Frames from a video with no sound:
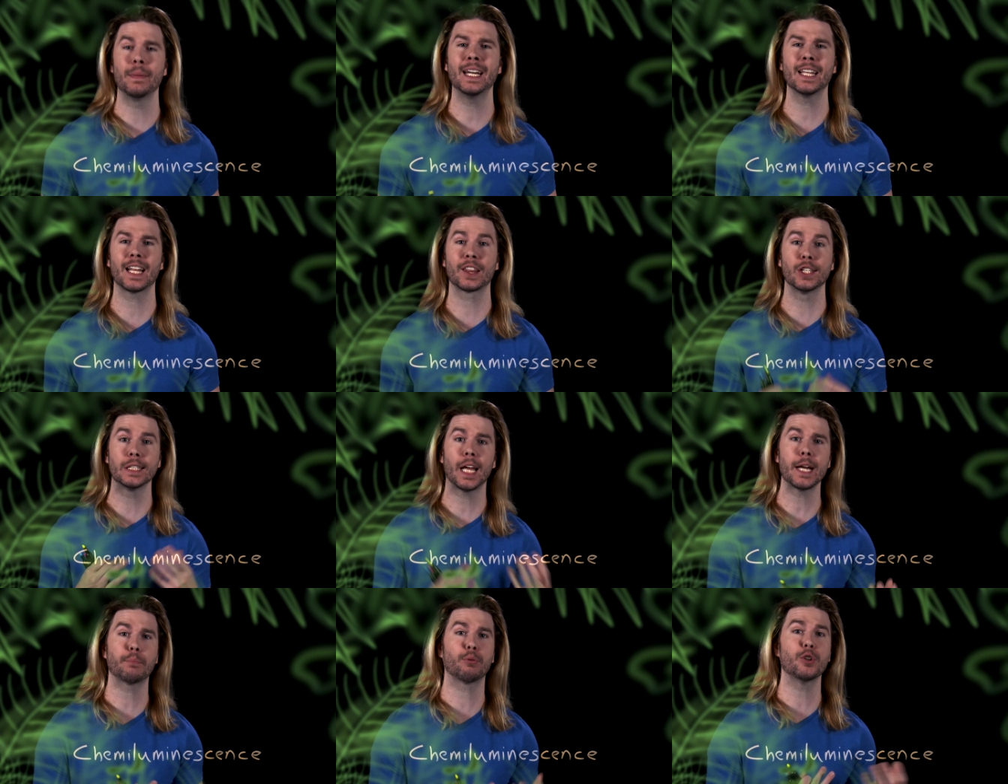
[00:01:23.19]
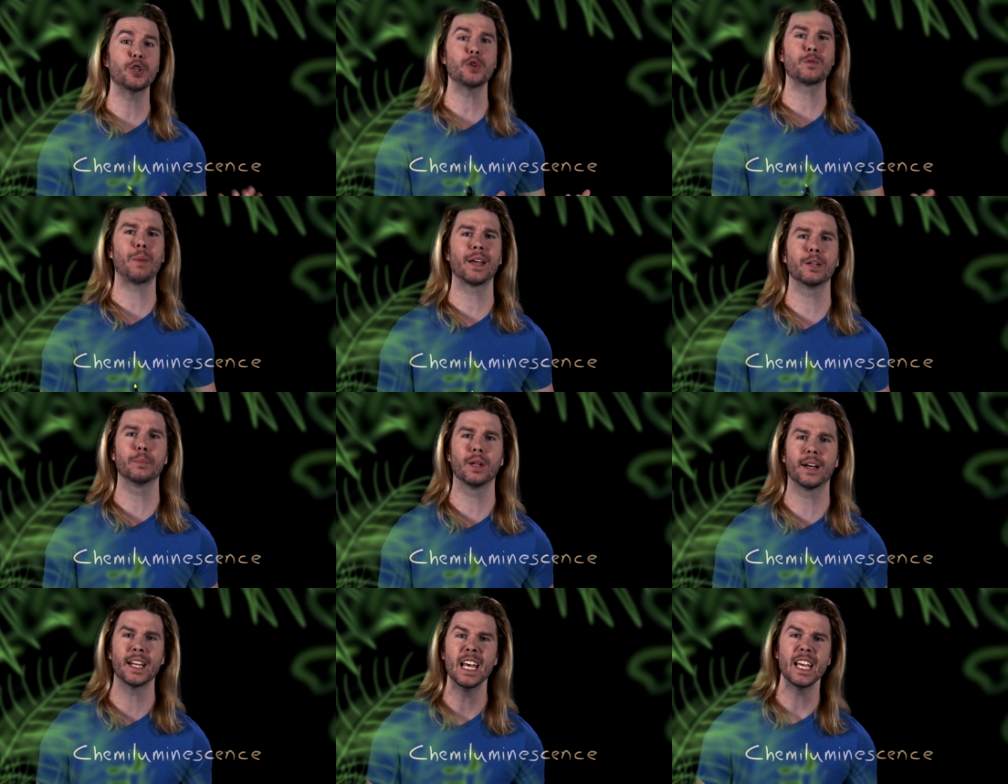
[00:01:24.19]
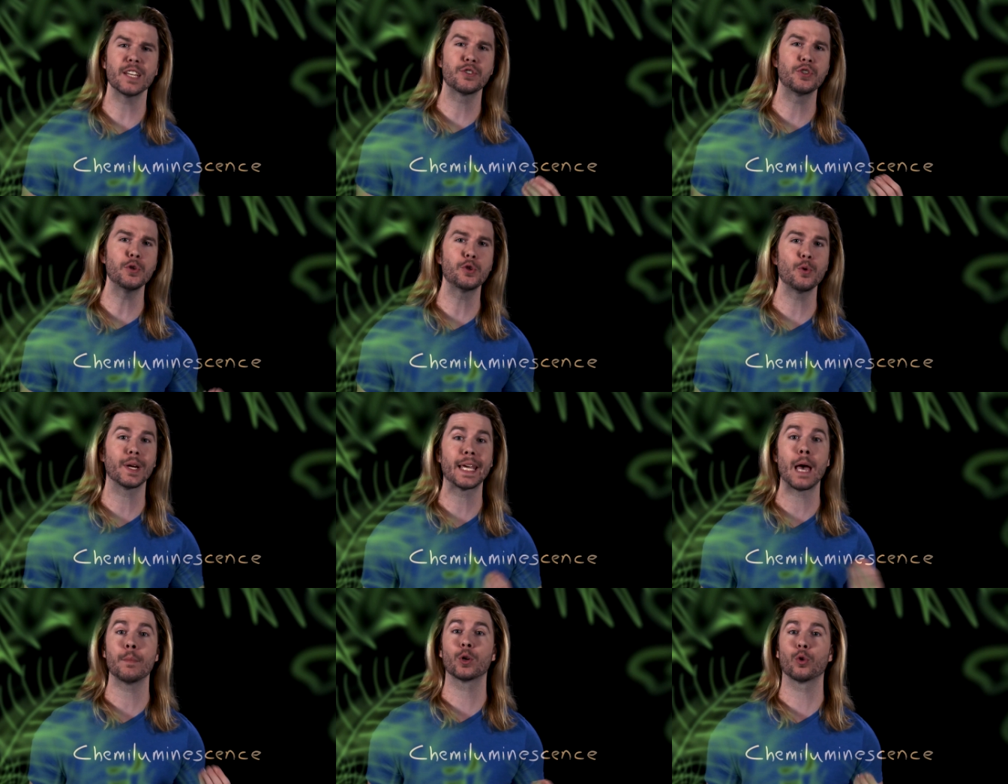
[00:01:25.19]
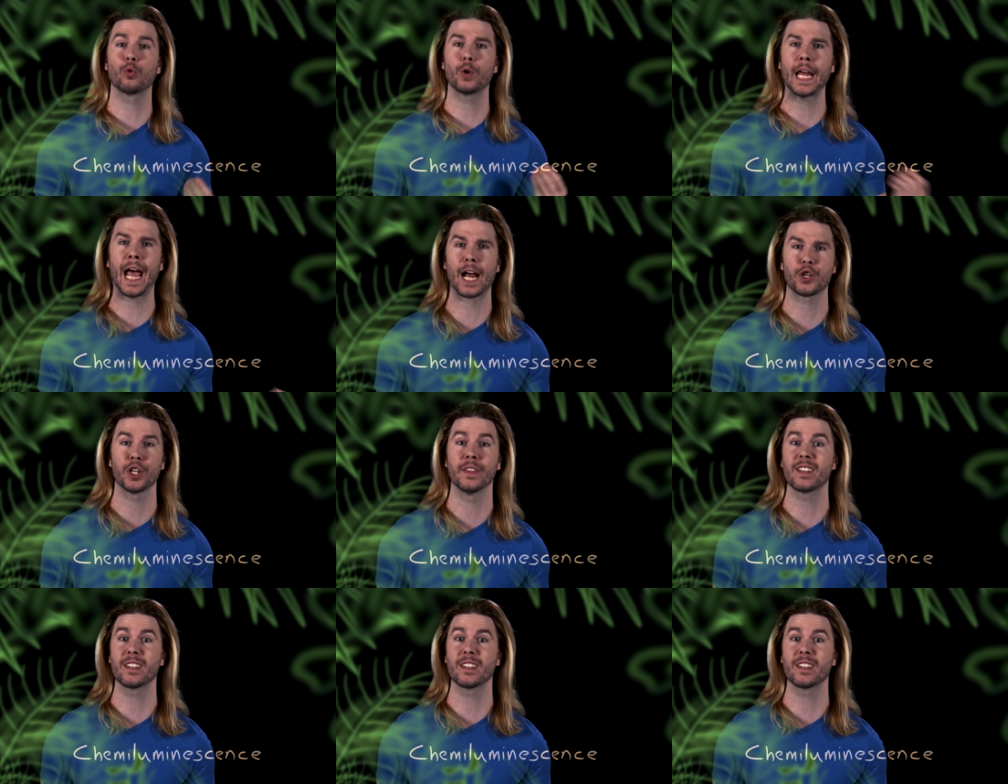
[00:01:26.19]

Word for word: meaning that the light produced by the blood is due to a chemical reaction,